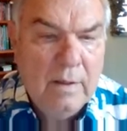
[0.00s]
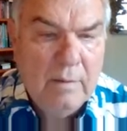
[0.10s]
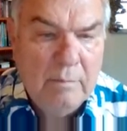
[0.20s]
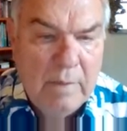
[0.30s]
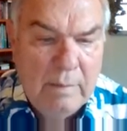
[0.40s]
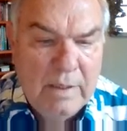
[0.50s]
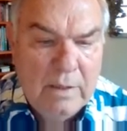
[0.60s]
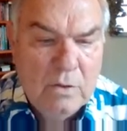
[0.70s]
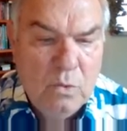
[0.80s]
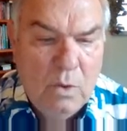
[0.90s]

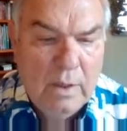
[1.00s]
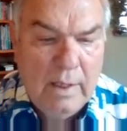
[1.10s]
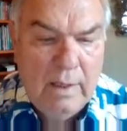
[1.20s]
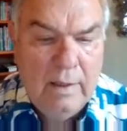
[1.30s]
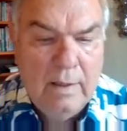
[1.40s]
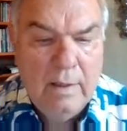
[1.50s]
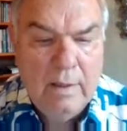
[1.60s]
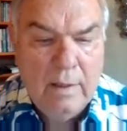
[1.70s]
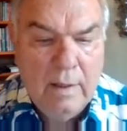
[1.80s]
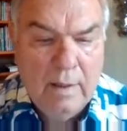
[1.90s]
maybe 20
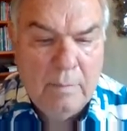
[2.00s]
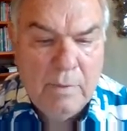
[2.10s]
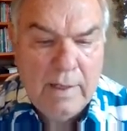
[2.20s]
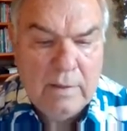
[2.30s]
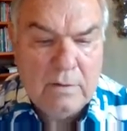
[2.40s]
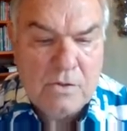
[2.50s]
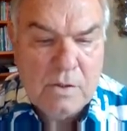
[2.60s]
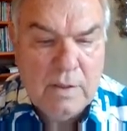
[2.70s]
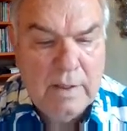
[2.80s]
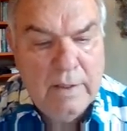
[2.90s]
practical
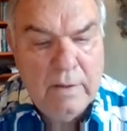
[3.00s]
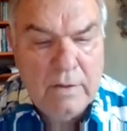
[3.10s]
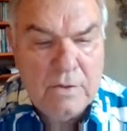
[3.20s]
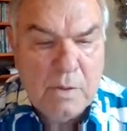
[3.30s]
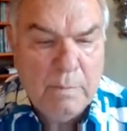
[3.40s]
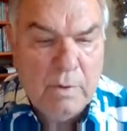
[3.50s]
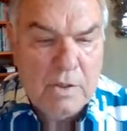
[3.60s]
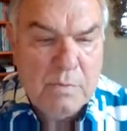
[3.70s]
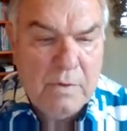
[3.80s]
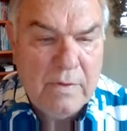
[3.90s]
salinity units or
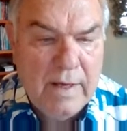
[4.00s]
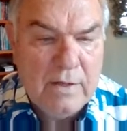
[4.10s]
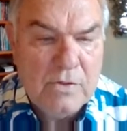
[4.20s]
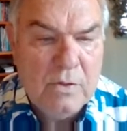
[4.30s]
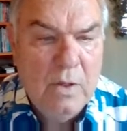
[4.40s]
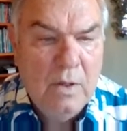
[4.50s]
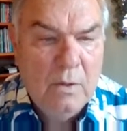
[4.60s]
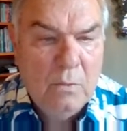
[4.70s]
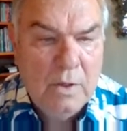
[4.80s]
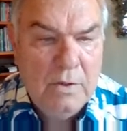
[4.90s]
parts per thousand,
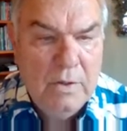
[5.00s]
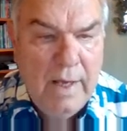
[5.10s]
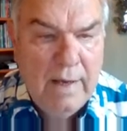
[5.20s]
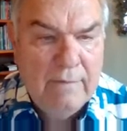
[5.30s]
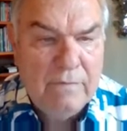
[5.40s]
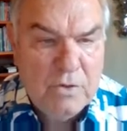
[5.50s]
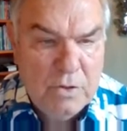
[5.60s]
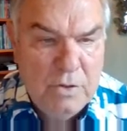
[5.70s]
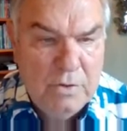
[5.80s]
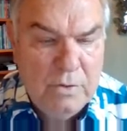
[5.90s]
where you have
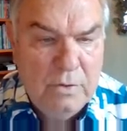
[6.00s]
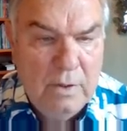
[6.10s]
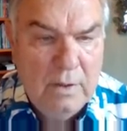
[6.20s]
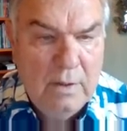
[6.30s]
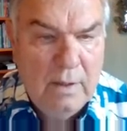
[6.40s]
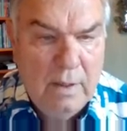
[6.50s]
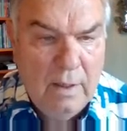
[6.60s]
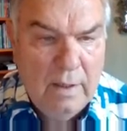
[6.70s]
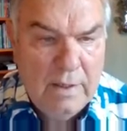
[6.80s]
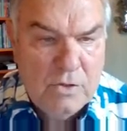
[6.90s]
true
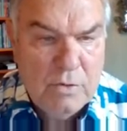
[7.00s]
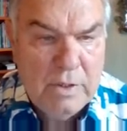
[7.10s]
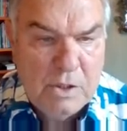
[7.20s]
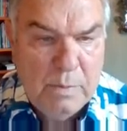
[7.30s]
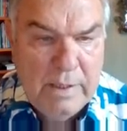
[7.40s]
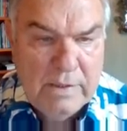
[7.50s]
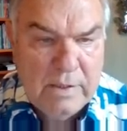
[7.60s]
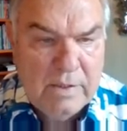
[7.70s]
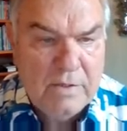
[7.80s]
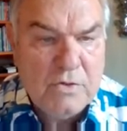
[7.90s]
estuarine
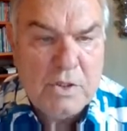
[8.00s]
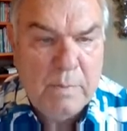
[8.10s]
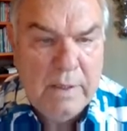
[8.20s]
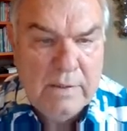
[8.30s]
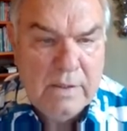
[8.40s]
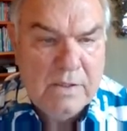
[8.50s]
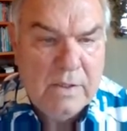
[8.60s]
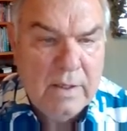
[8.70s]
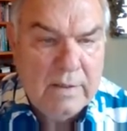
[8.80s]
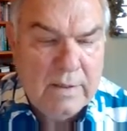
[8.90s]
species. These are species
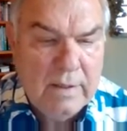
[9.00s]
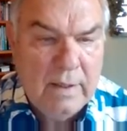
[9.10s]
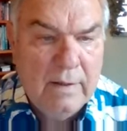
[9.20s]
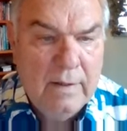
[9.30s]
that